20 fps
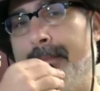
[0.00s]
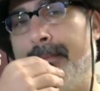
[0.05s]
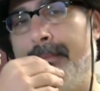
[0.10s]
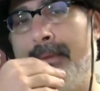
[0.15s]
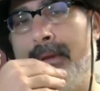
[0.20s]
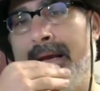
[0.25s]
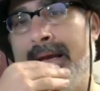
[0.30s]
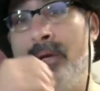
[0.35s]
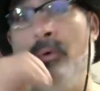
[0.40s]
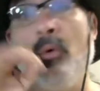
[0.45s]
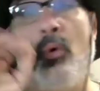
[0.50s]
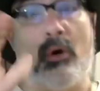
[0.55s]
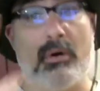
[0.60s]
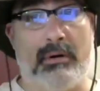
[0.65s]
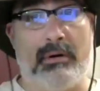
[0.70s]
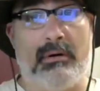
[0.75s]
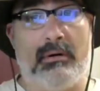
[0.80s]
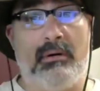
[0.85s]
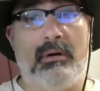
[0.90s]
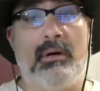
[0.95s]
in
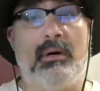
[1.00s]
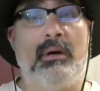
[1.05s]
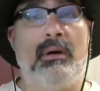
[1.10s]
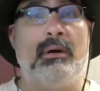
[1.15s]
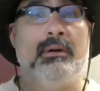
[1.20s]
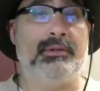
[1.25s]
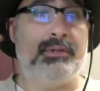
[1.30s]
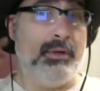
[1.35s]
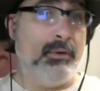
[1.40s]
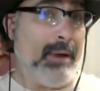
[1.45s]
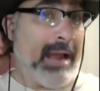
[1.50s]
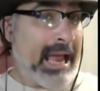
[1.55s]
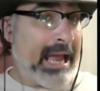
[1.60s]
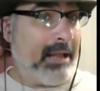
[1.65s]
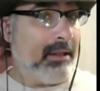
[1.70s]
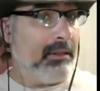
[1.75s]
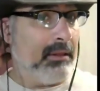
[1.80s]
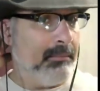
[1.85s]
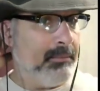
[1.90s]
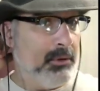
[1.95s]
order to
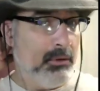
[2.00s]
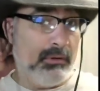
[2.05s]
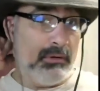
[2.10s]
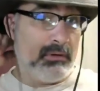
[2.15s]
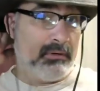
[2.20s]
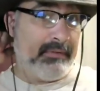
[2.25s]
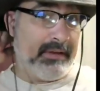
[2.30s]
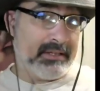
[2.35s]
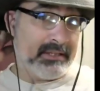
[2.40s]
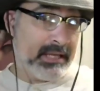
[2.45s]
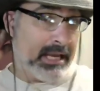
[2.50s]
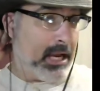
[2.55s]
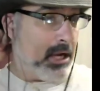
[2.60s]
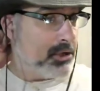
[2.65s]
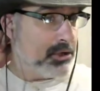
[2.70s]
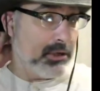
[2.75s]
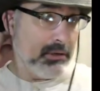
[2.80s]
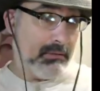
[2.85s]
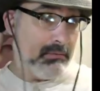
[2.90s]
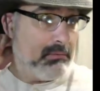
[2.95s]
end the Mueller
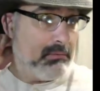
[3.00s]
investigation,